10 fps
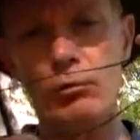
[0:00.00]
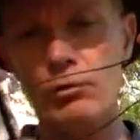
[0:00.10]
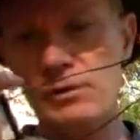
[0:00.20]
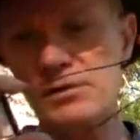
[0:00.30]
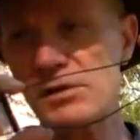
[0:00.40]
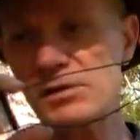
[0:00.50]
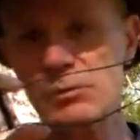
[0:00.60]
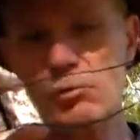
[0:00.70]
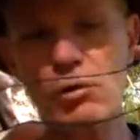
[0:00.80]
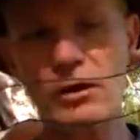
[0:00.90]
watering
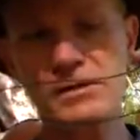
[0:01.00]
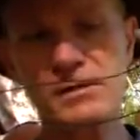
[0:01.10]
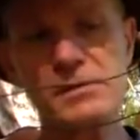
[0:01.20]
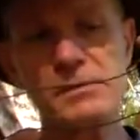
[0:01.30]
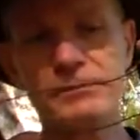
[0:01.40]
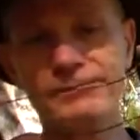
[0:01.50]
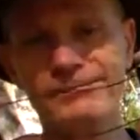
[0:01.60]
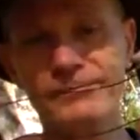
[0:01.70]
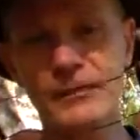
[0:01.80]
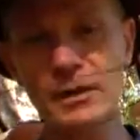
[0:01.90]
system risers
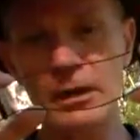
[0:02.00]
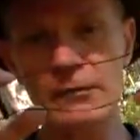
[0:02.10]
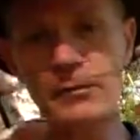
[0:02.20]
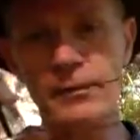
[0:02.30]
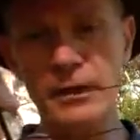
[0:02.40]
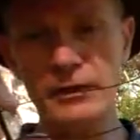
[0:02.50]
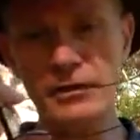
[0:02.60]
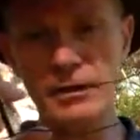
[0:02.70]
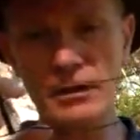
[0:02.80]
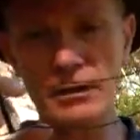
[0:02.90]
from
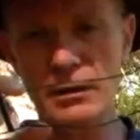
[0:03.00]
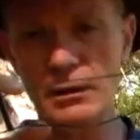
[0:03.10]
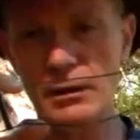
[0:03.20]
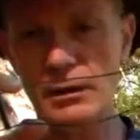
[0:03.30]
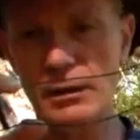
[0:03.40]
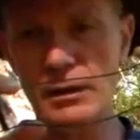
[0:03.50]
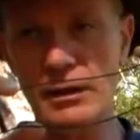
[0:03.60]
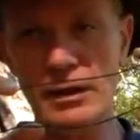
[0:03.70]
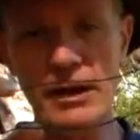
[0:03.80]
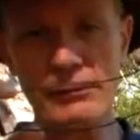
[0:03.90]
that
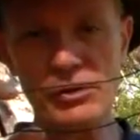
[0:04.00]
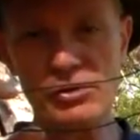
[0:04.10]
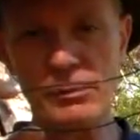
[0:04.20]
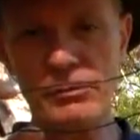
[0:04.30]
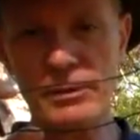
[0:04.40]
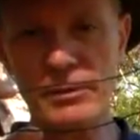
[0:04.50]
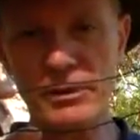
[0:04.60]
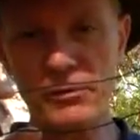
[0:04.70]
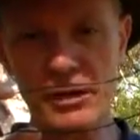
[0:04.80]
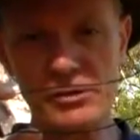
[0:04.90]
hardware shop, the
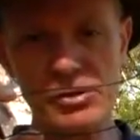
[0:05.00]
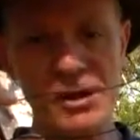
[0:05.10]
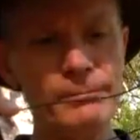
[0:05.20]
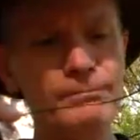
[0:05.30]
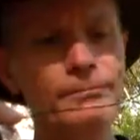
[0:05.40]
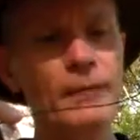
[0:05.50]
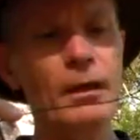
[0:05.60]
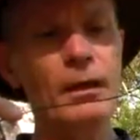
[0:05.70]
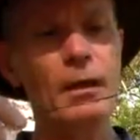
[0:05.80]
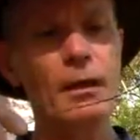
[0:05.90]
big green shed,
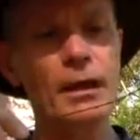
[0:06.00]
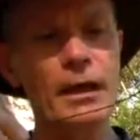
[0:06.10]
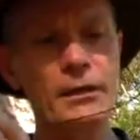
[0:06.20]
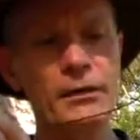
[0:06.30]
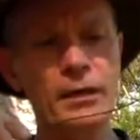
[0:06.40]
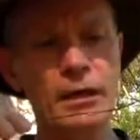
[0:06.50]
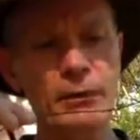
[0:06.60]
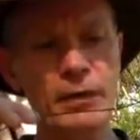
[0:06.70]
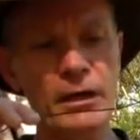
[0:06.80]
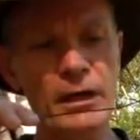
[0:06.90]
and
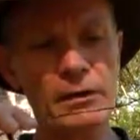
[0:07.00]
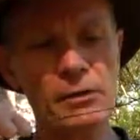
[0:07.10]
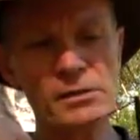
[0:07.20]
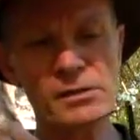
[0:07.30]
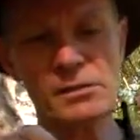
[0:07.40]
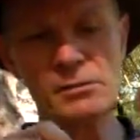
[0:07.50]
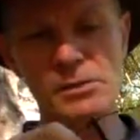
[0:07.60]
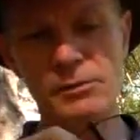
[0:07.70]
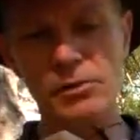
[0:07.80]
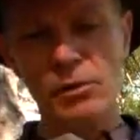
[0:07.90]
again using some zip